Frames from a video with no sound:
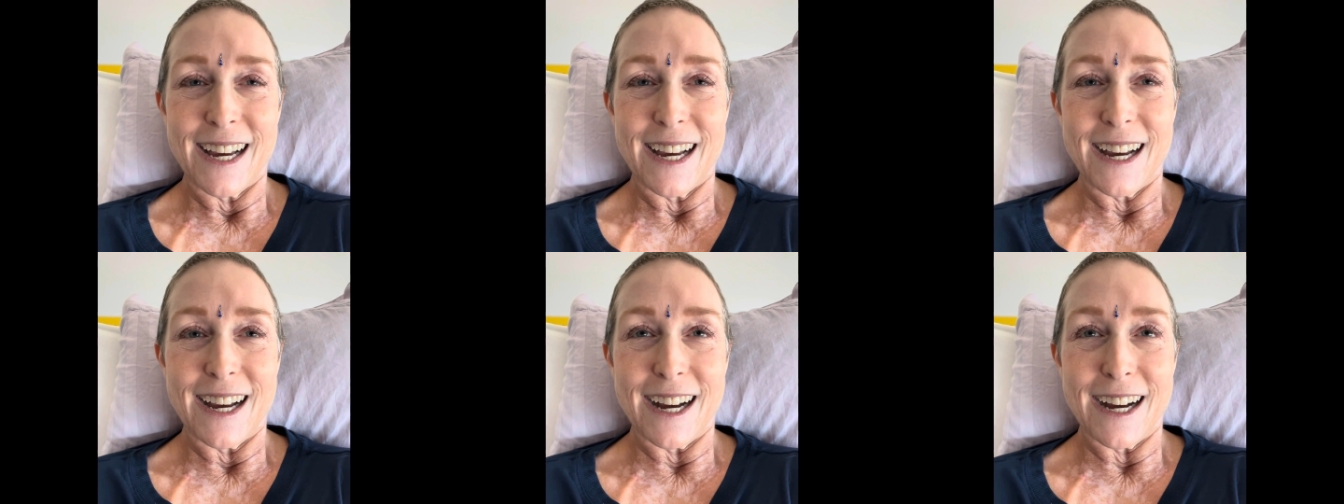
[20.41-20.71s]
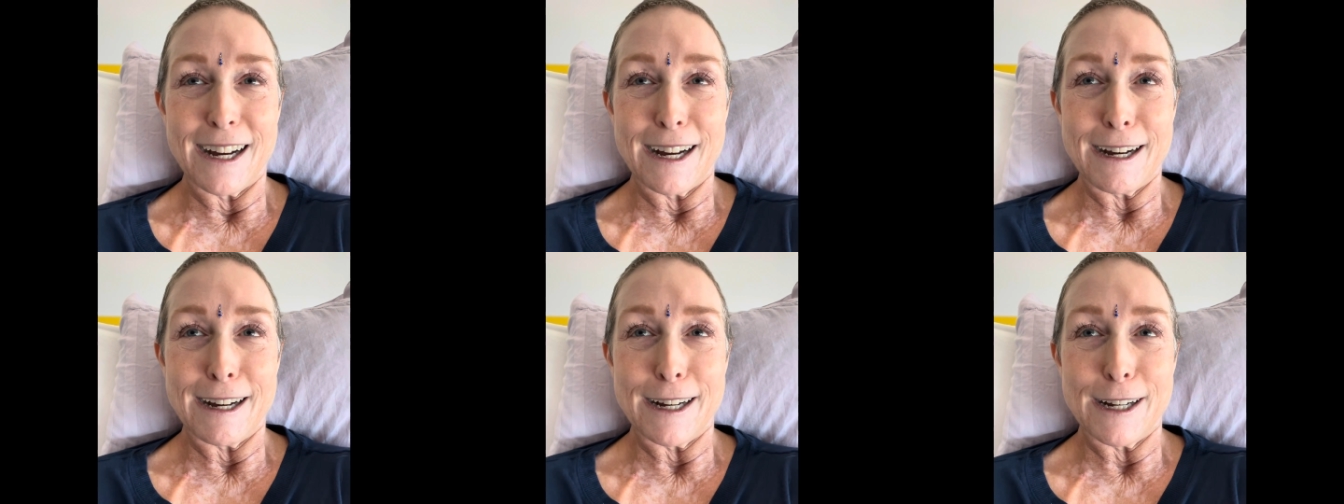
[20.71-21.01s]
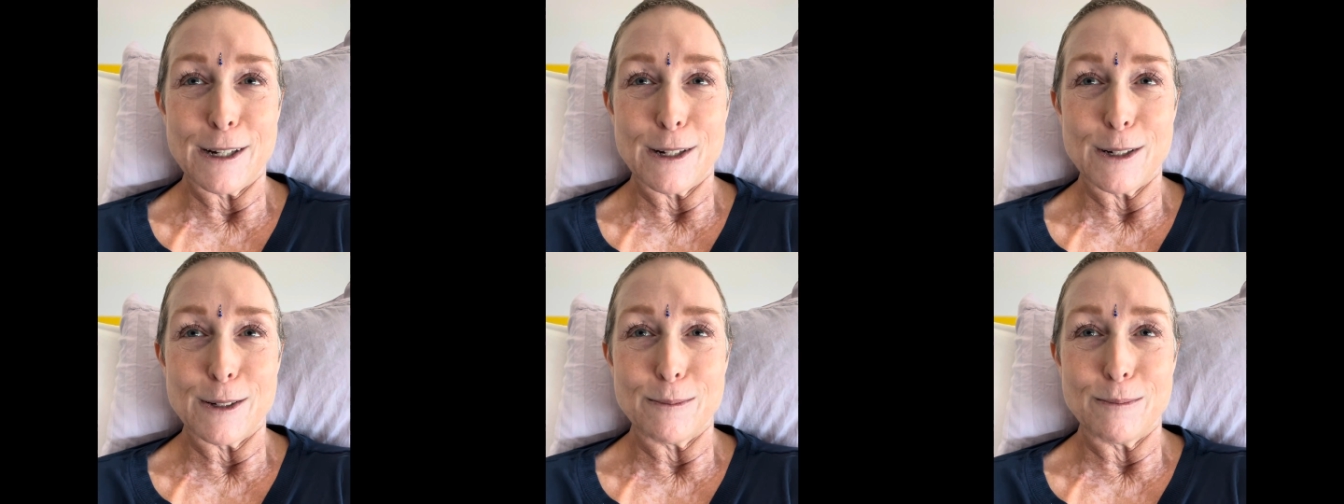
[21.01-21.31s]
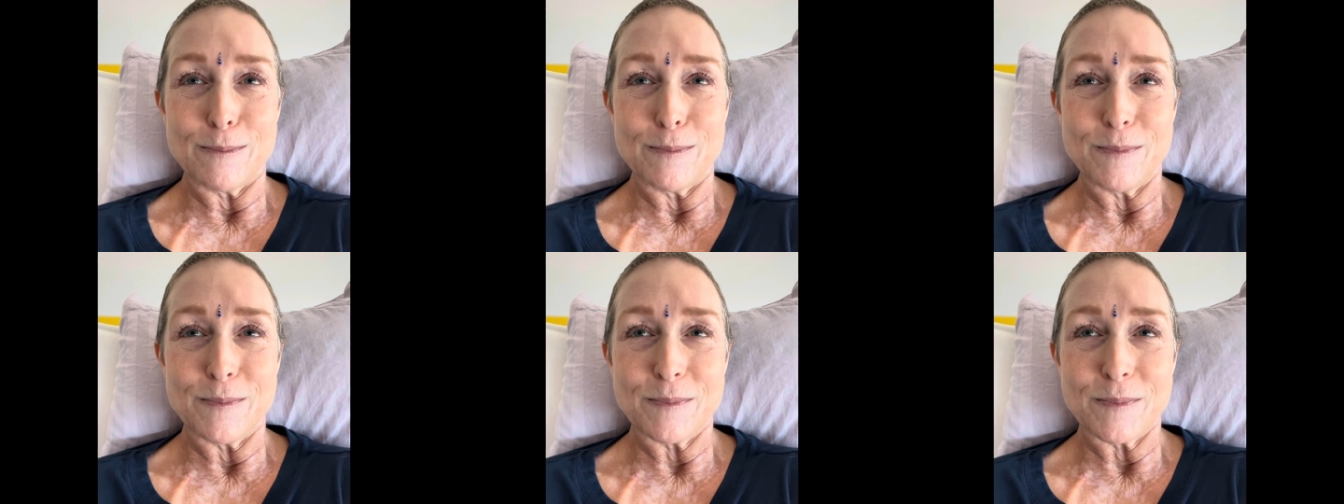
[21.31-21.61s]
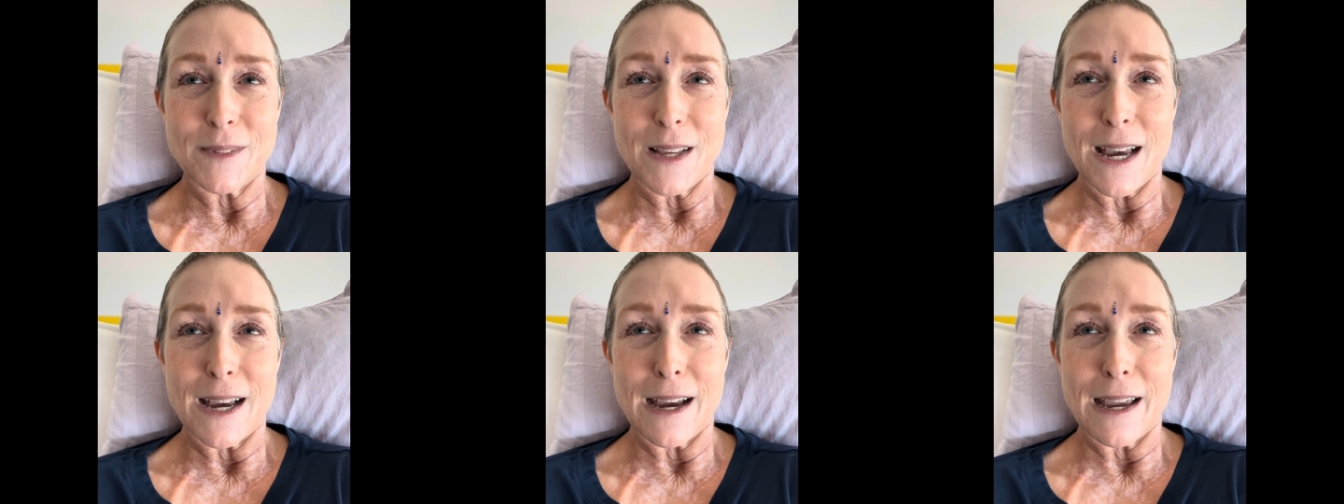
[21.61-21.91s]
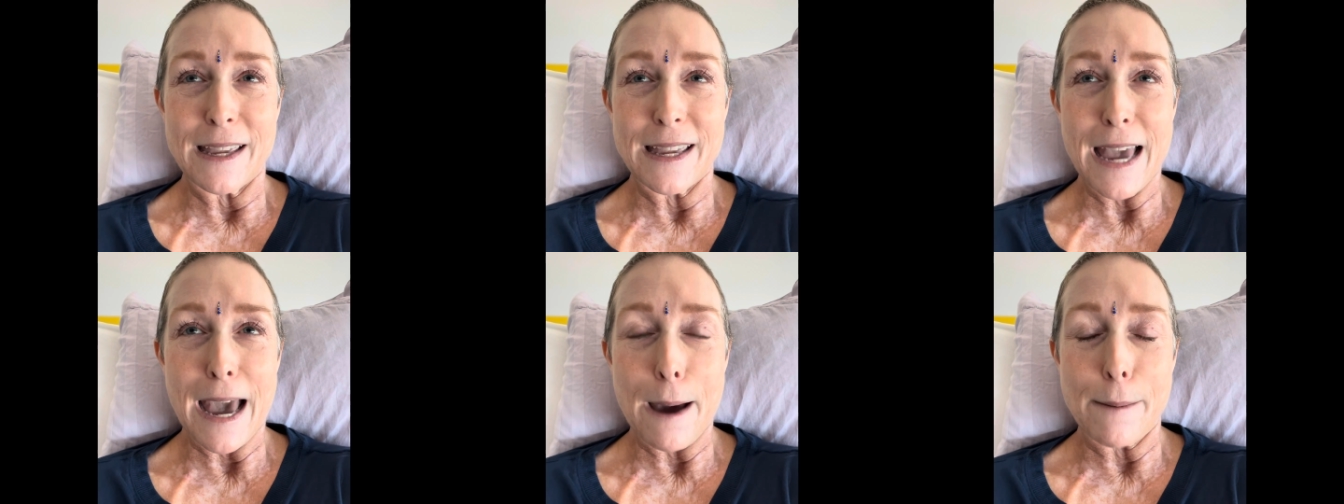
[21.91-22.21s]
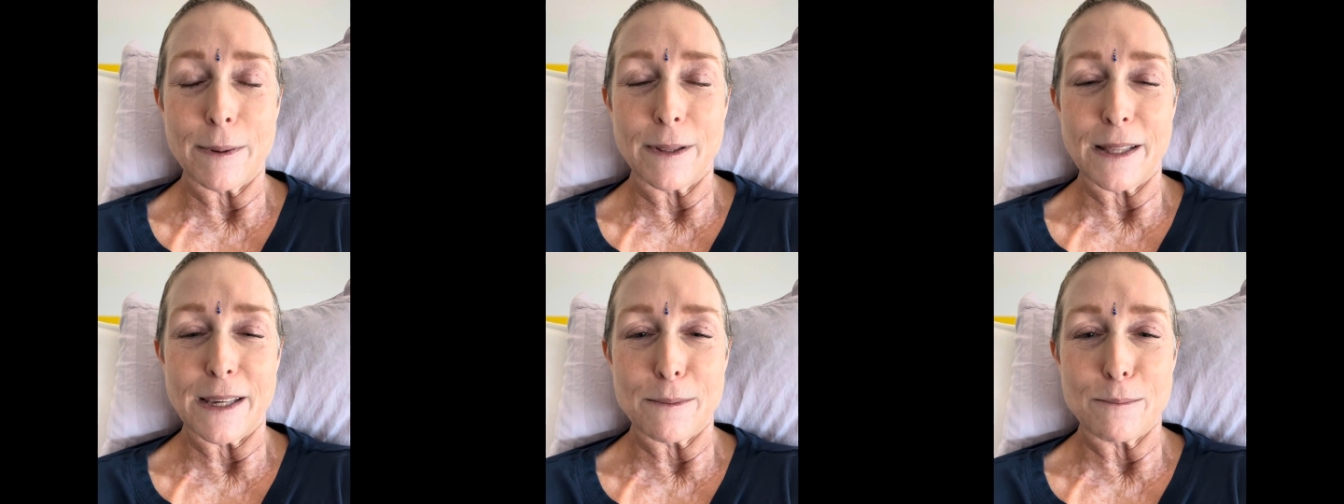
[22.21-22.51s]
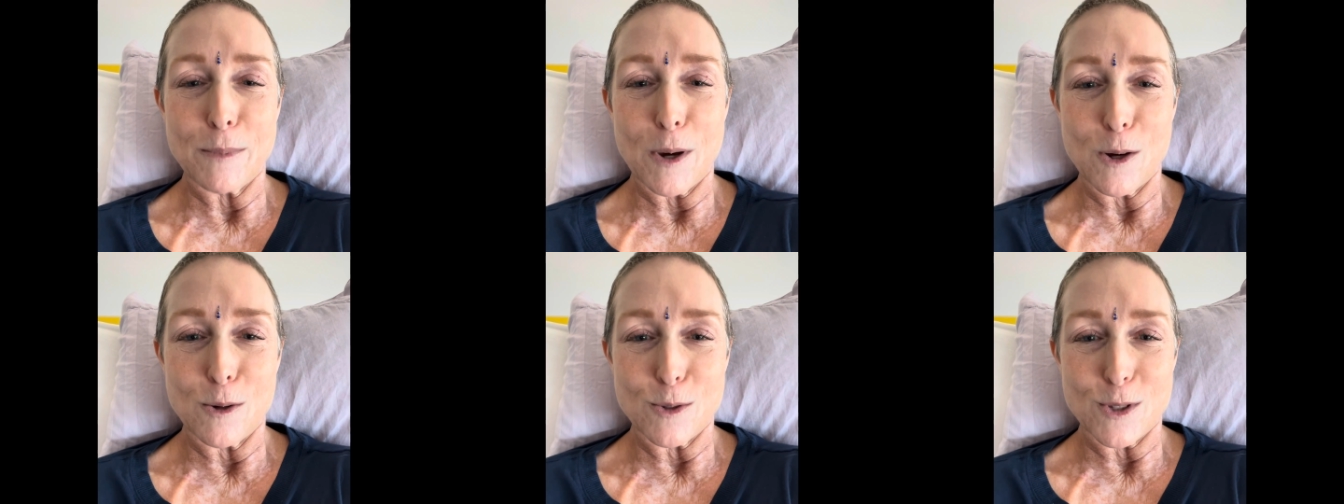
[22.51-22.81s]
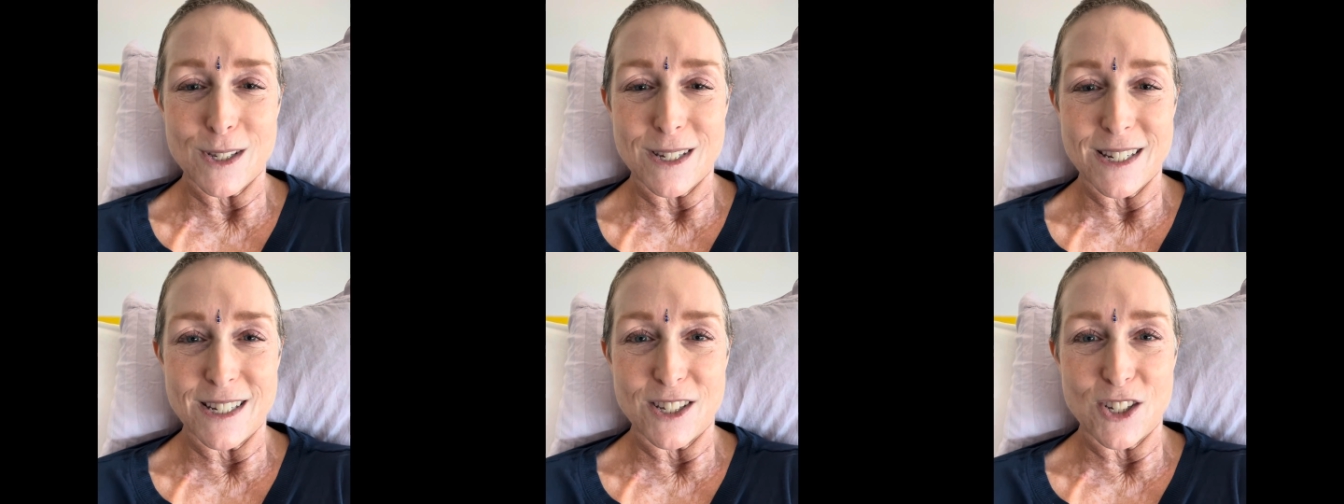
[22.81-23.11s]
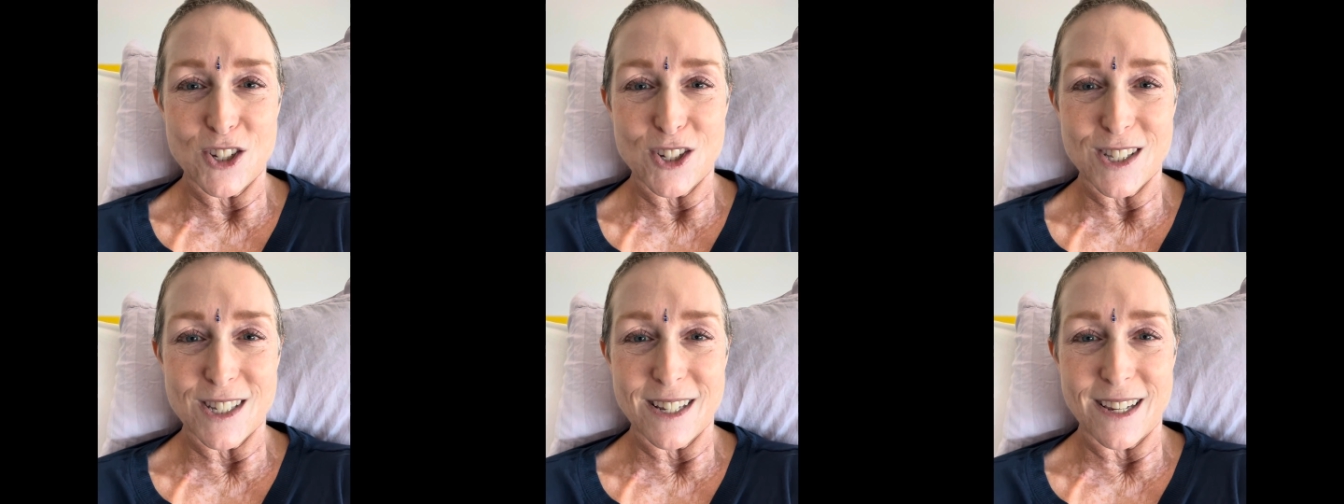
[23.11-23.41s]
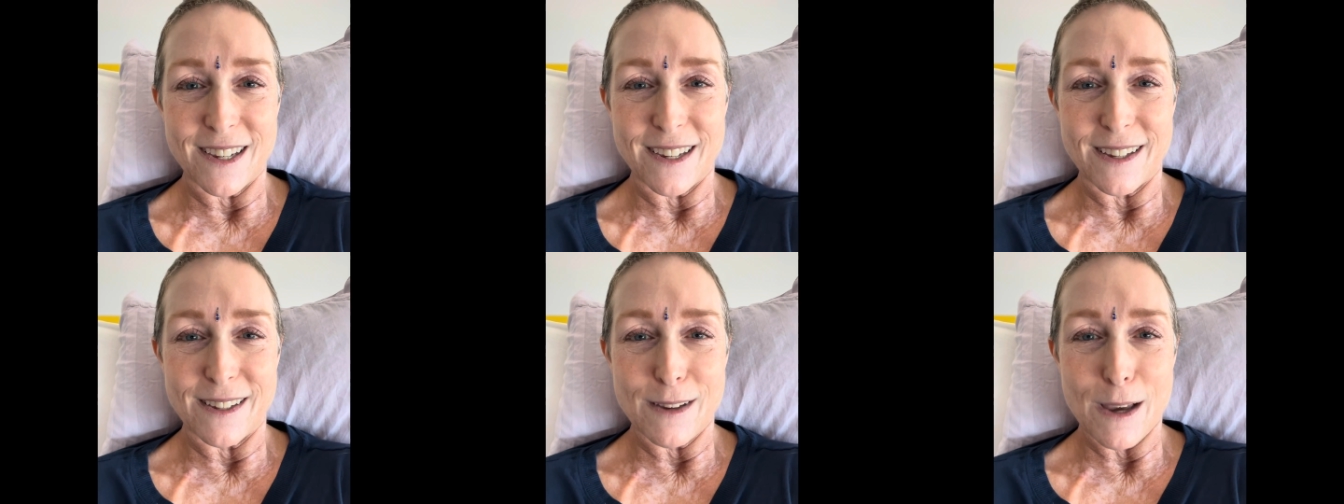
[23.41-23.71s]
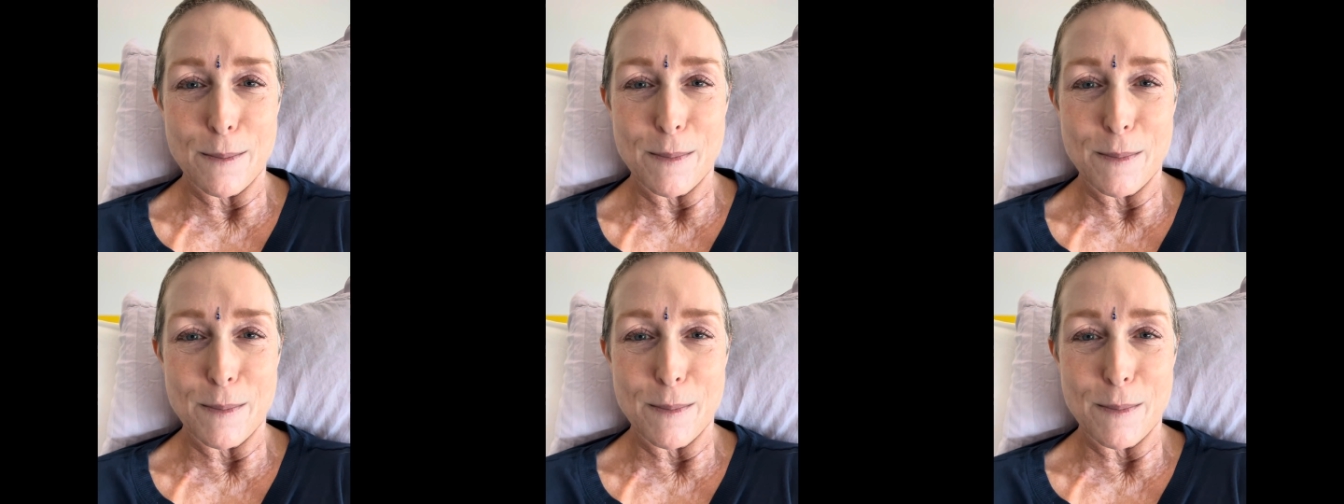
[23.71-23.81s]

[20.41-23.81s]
I happily posted just a